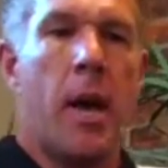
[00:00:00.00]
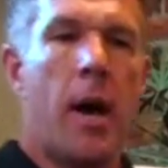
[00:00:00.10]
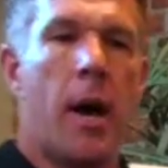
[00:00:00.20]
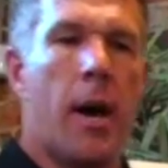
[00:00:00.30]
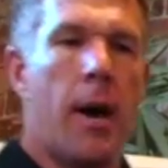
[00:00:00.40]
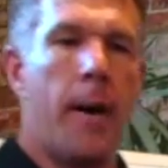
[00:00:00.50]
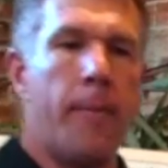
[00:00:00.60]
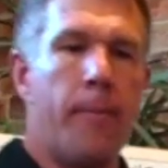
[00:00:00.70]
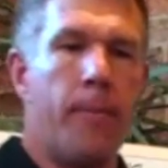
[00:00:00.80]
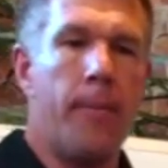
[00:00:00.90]

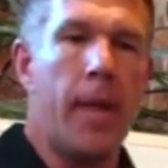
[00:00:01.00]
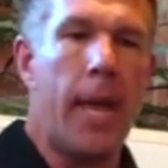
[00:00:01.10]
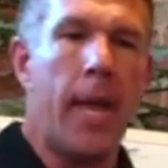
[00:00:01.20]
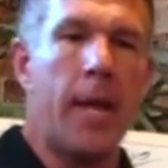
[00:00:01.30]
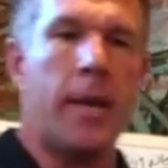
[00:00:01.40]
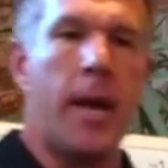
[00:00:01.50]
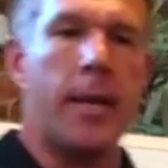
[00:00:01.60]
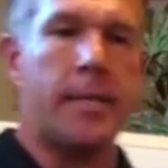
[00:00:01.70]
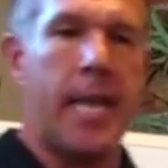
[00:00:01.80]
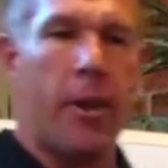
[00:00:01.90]
Tanner
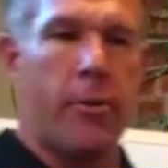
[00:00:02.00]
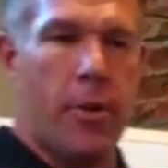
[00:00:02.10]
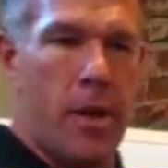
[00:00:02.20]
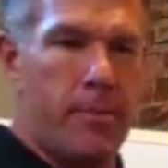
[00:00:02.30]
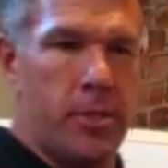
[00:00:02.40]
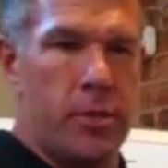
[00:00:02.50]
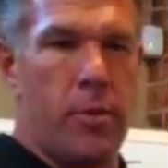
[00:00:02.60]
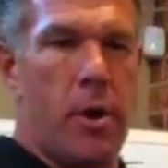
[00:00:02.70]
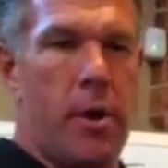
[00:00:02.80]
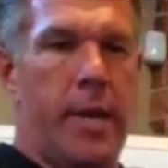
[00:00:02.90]
Thomas,
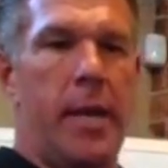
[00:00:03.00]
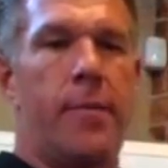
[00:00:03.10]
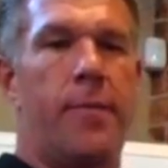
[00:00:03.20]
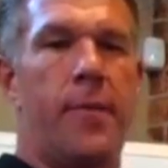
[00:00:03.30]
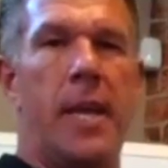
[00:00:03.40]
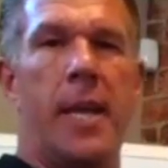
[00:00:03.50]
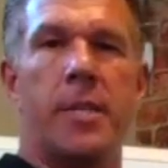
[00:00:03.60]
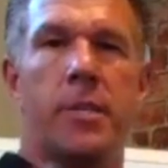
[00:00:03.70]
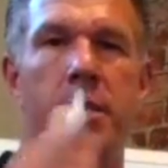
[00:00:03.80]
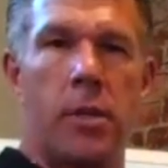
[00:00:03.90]
you are in
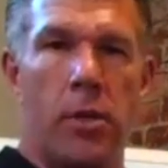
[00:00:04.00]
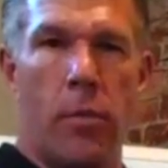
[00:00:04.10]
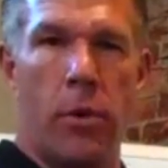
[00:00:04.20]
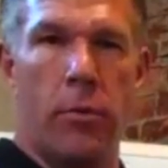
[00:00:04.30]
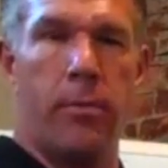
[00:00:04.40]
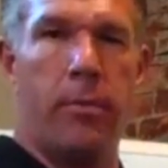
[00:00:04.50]
Phoenix. You can work with